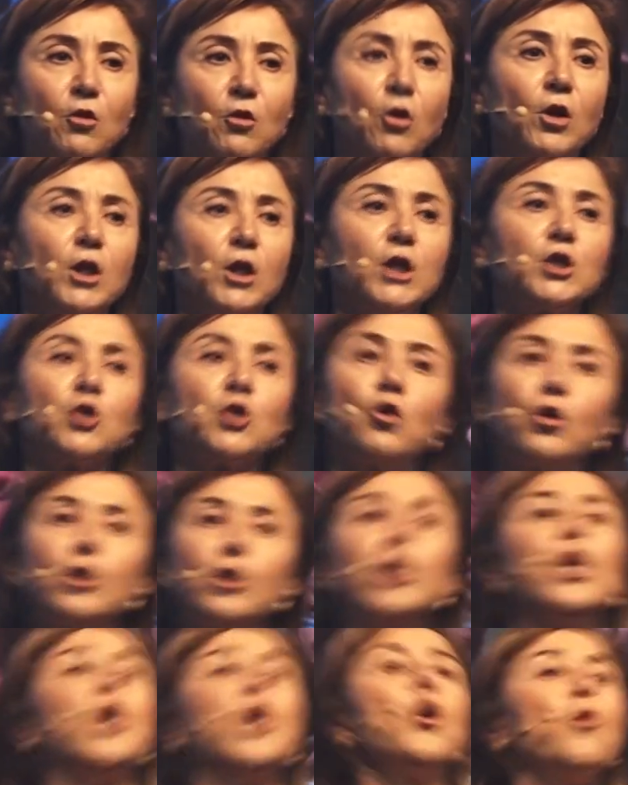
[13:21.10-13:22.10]
knowledge
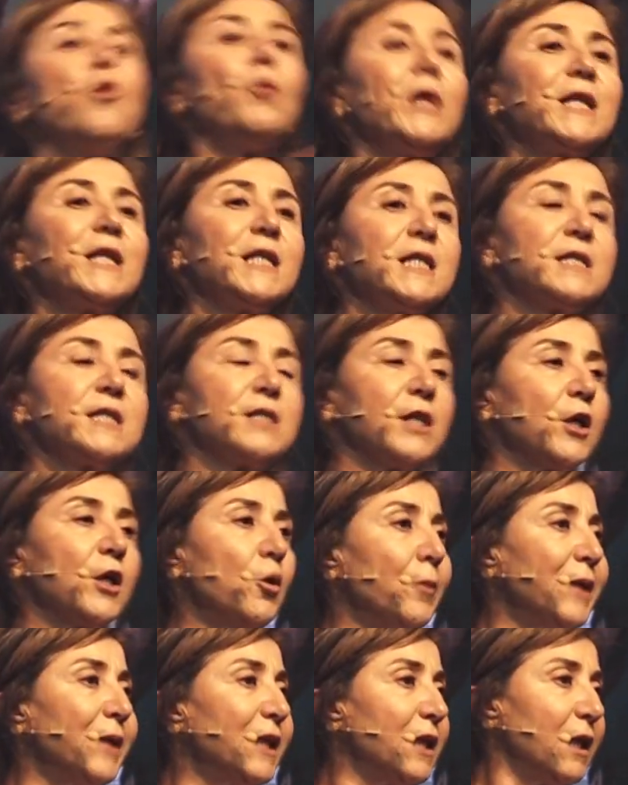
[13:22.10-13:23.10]
on what is
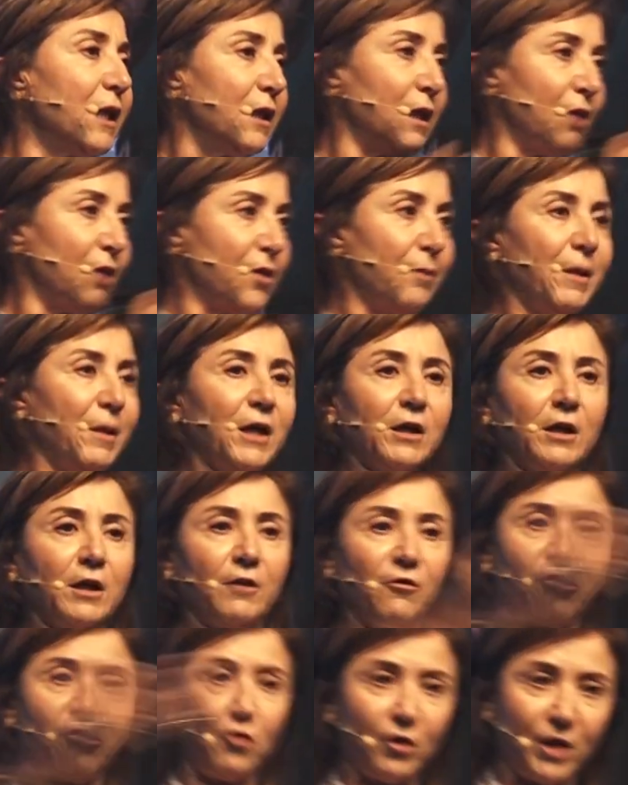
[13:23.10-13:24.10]
recommended in the market
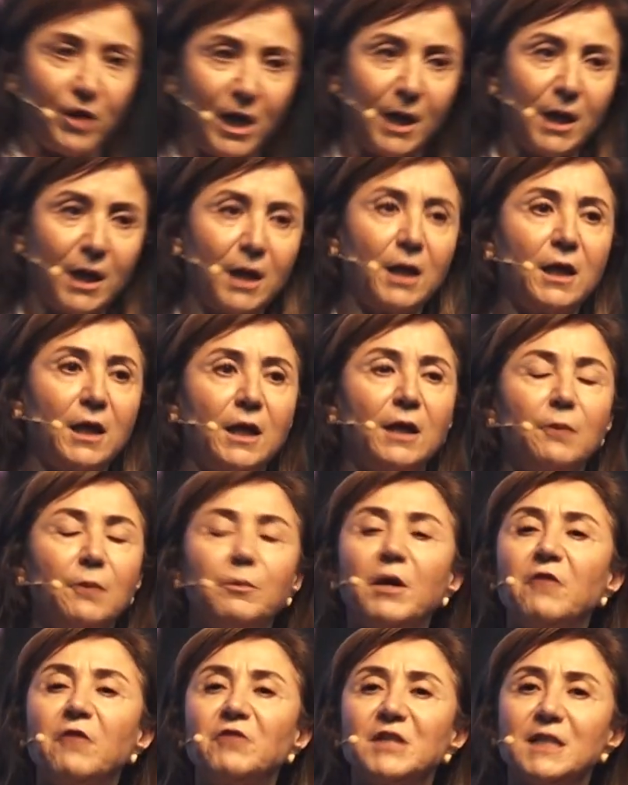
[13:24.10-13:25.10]
for the uh,
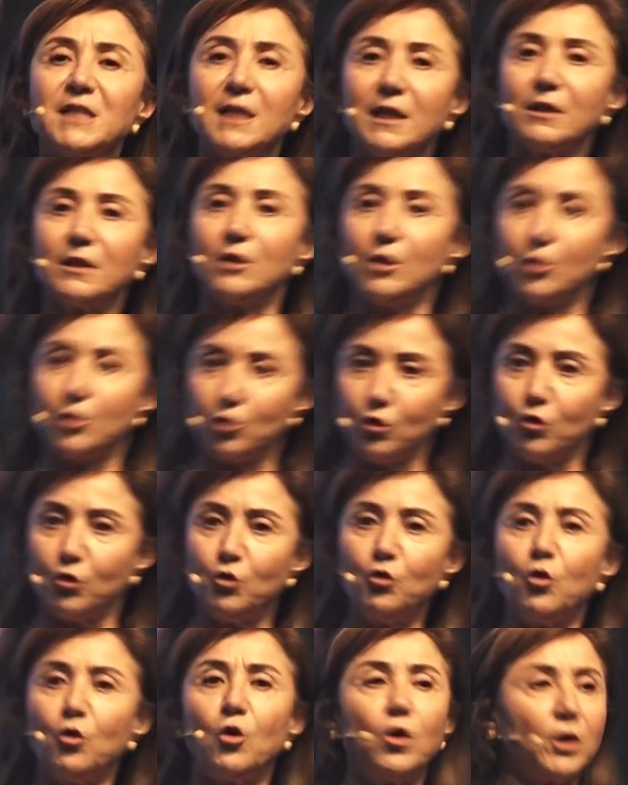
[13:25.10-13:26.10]
private sector to
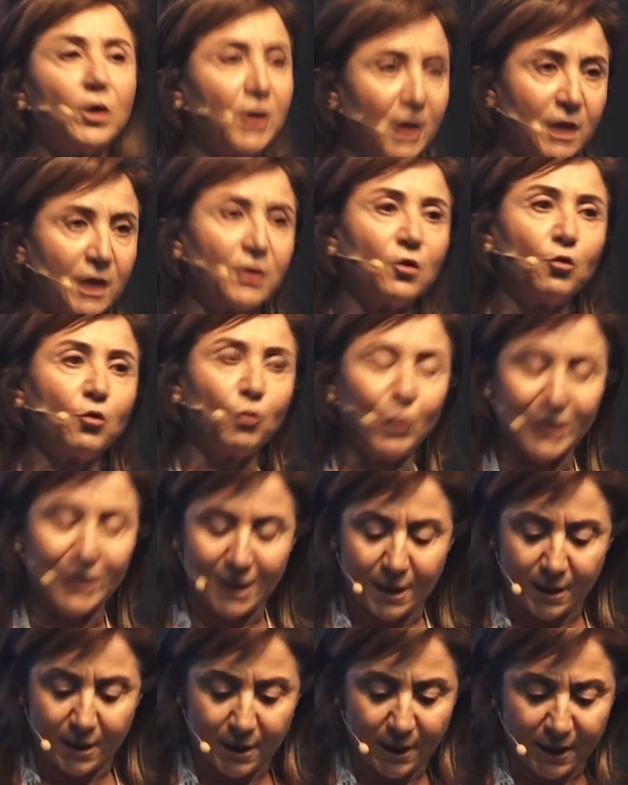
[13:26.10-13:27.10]
do or and what
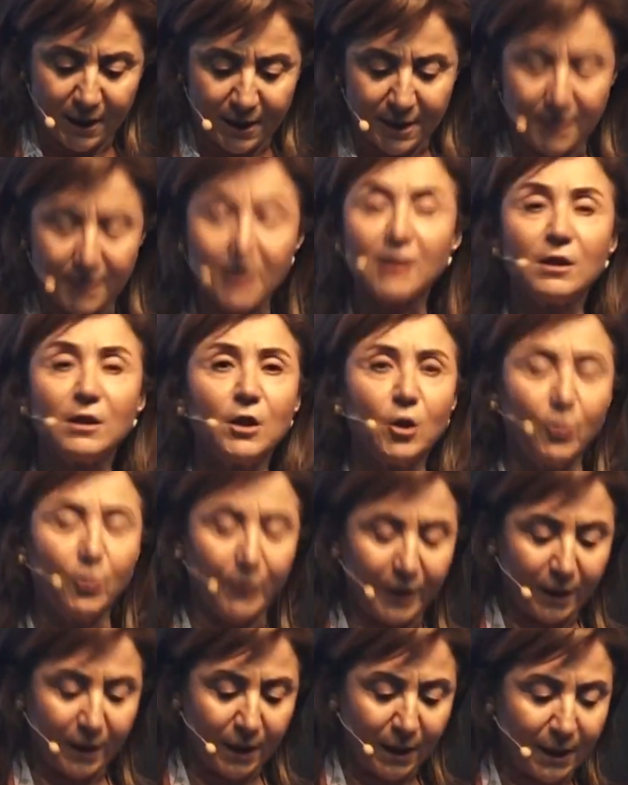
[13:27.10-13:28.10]
is not
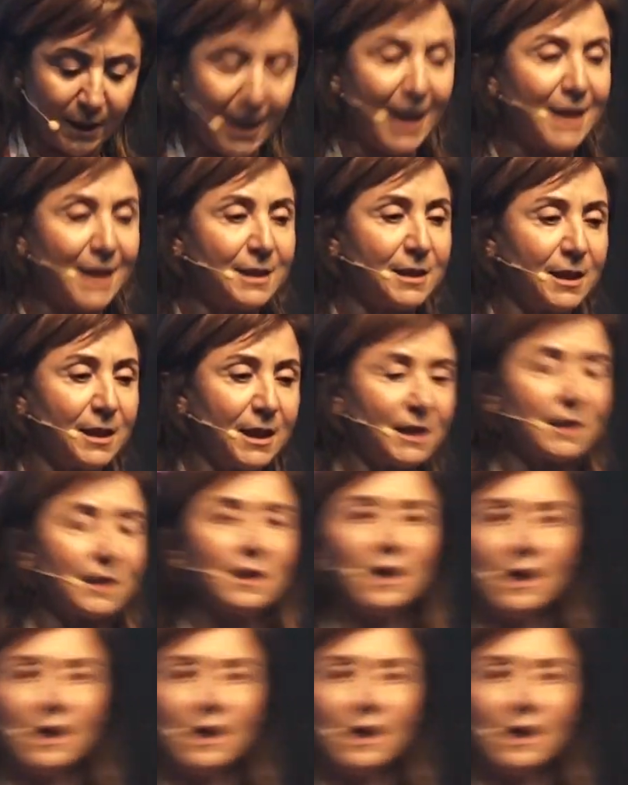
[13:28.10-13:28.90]
recommended as it,